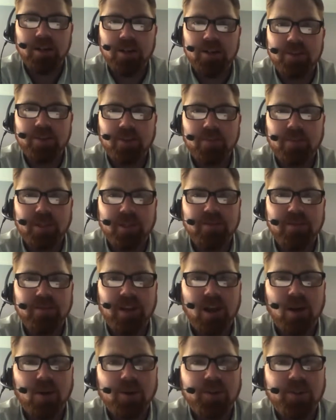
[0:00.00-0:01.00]
Something
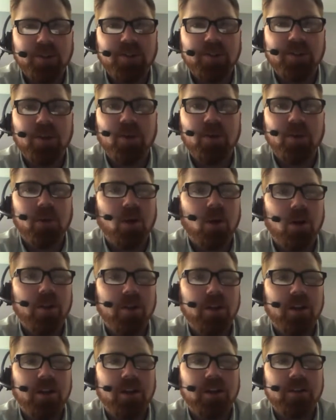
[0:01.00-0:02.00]
else is going
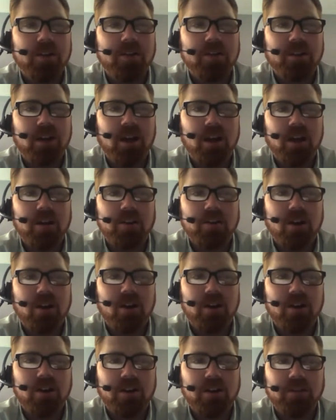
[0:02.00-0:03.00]
on there. It's uh, it's
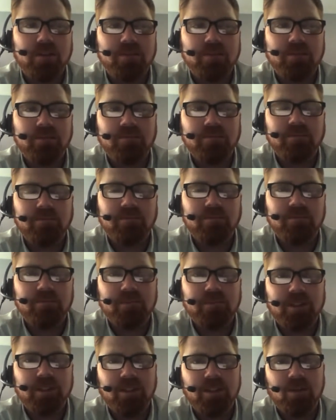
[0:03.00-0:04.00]
hard to
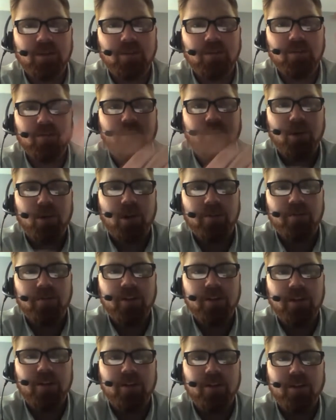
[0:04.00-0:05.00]
you know put our
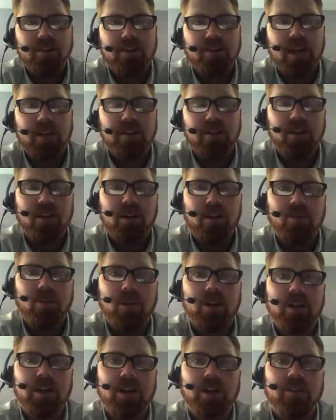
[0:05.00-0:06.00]
finger exactly on
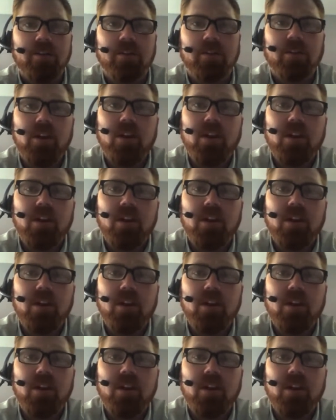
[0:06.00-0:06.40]
what it is.